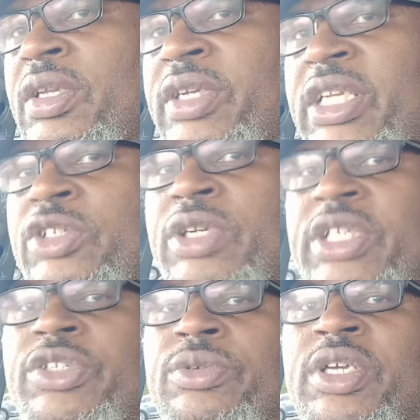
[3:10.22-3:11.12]
that
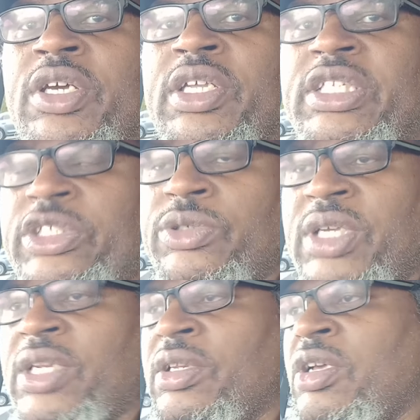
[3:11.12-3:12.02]
treats you good, that you
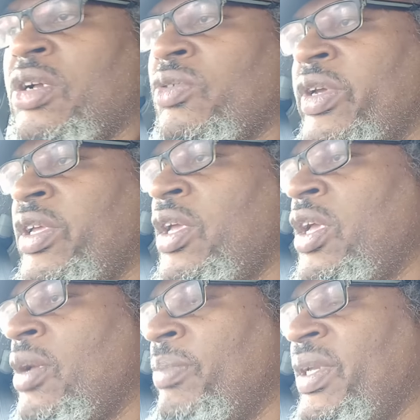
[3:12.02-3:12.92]
get along with.
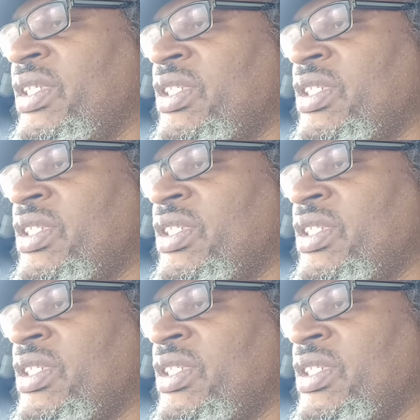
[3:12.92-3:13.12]
But